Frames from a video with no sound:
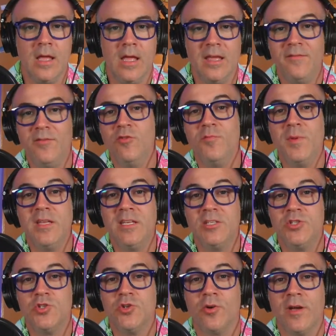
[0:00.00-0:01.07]
If you've been
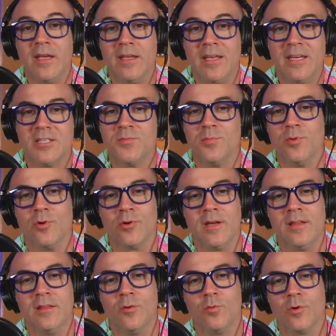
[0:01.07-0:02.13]
enjoying
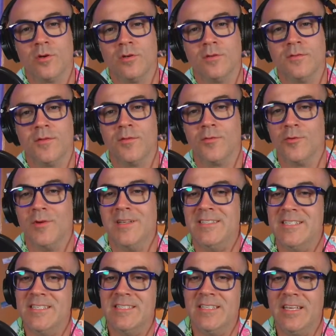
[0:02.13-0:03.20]
exploring the world through a
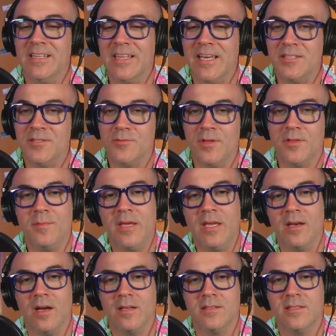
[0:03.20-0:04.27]
Disney lens with me
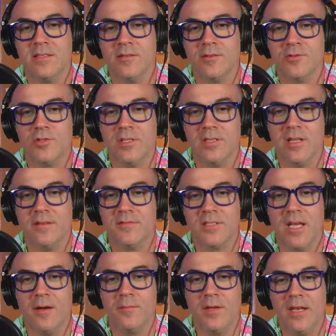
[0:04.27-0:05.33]
on Synergy Loves
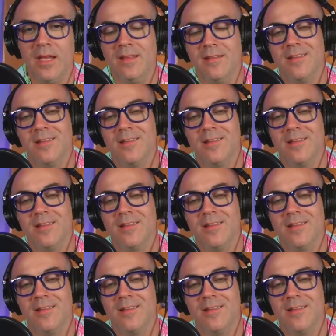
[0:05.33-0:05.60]
Company,